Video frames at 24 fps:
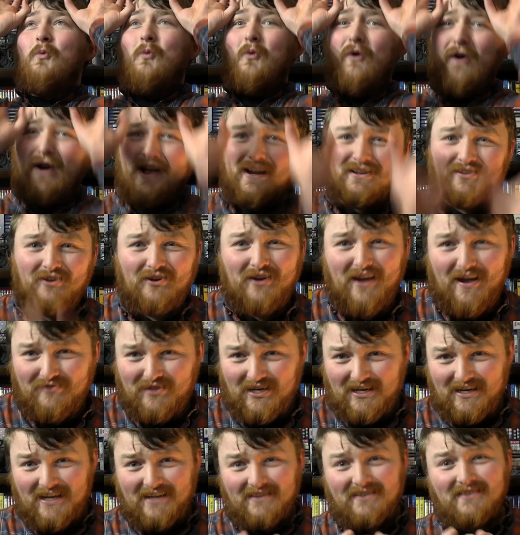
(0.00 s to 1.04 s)
why don't you have the
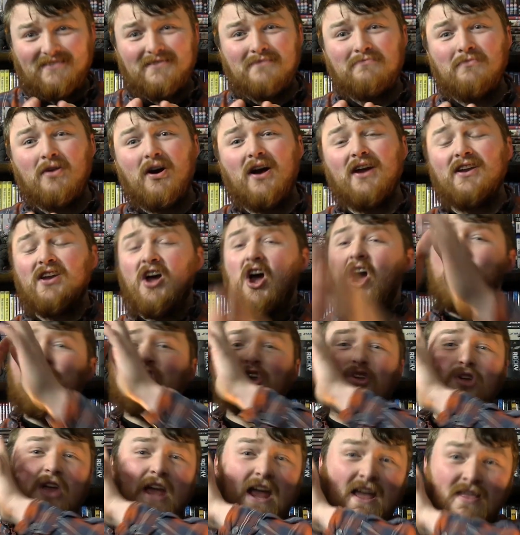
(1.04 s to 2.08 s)
collectors in mind?
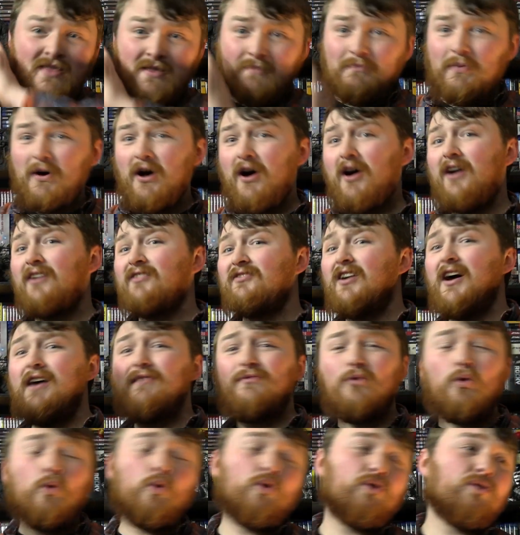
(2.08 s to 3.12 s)
In the past,
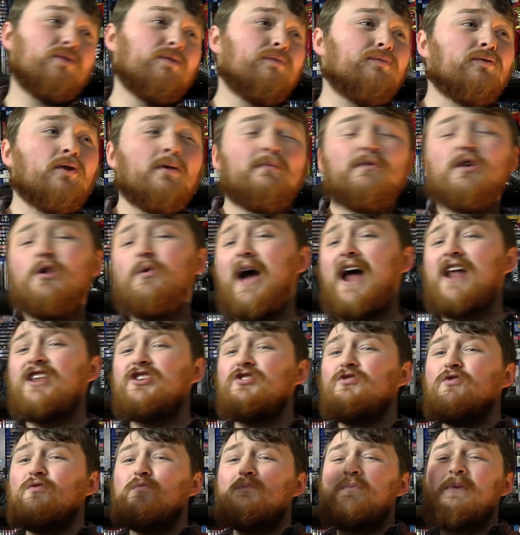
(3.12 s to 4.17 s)
I've ordered from you and
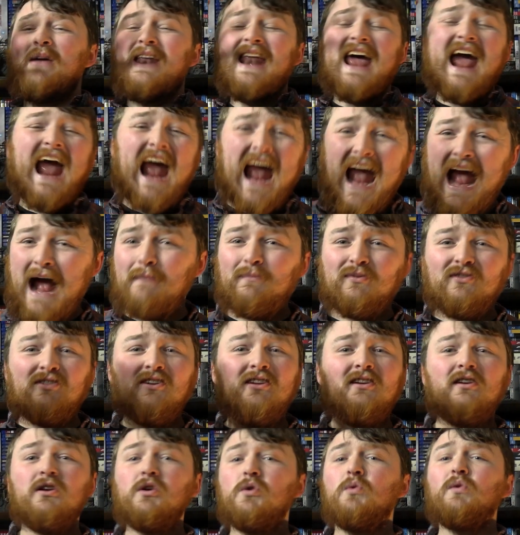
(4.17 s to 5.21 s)
you've been
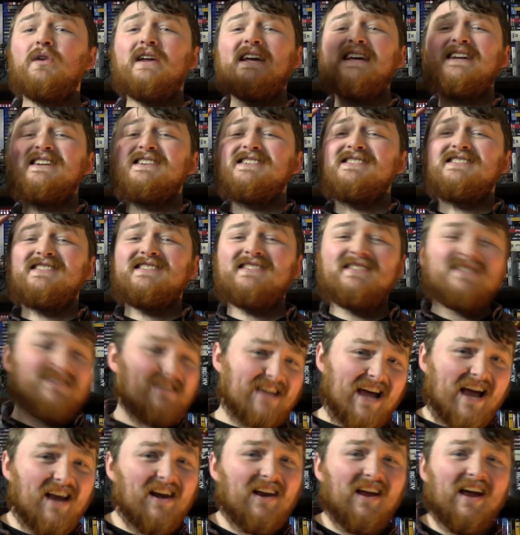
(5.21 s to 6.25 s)
absolutely
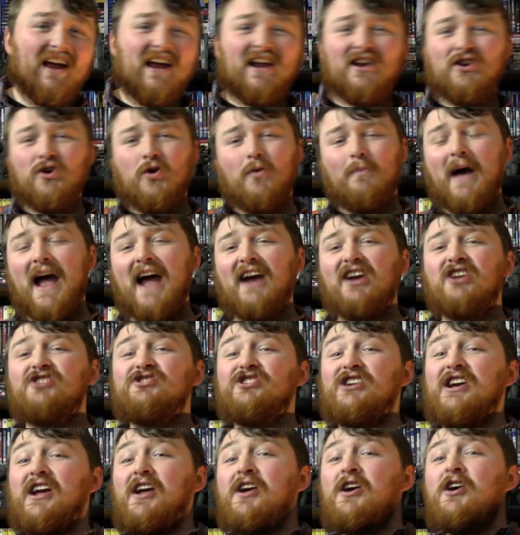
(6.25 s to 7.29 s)
stellar in your
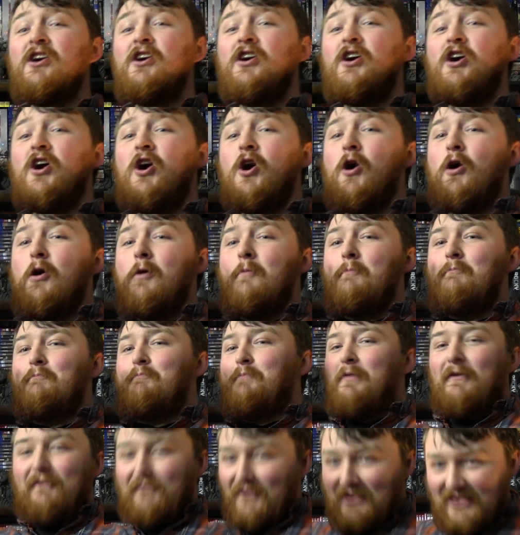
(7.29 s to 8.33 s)
packaging.
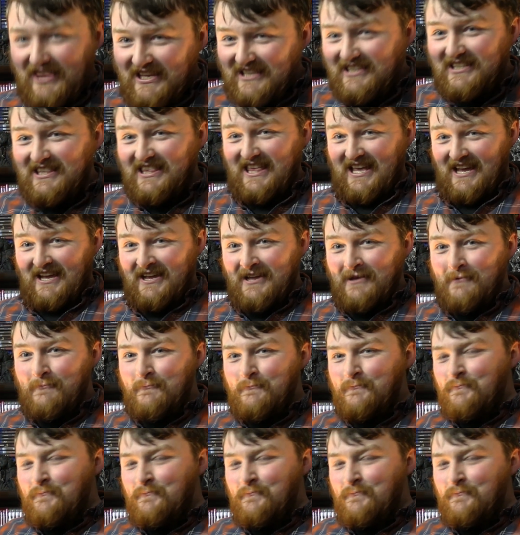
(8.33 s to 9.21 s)
But for this thing,